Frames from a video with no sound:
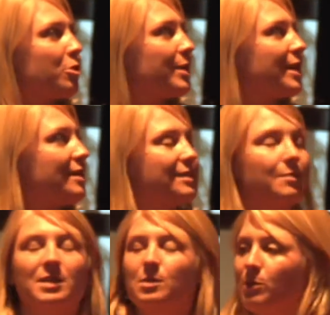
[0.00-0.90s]
we were making
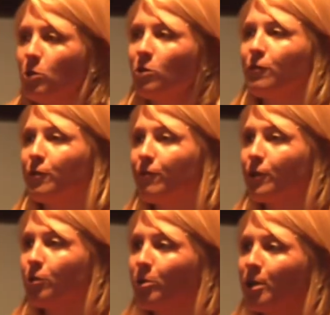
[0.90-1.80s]
something beautiful
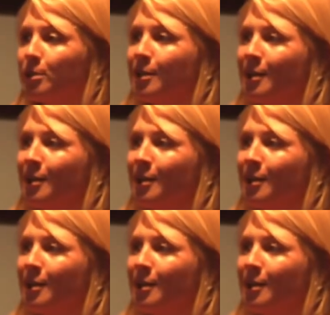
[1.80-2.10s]
for the world.